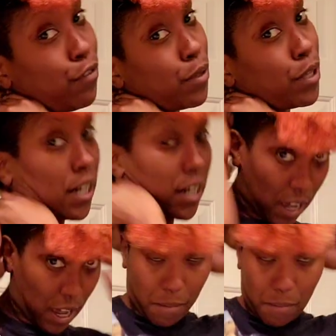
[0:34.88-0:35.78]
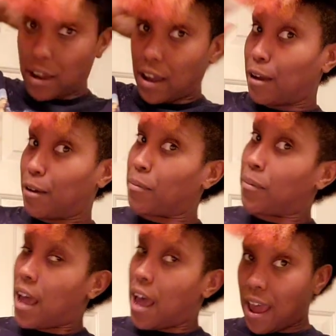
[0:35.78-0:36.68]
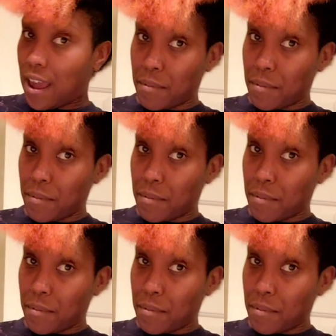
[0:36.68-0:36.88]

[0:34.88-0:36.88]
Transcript: real thick. But I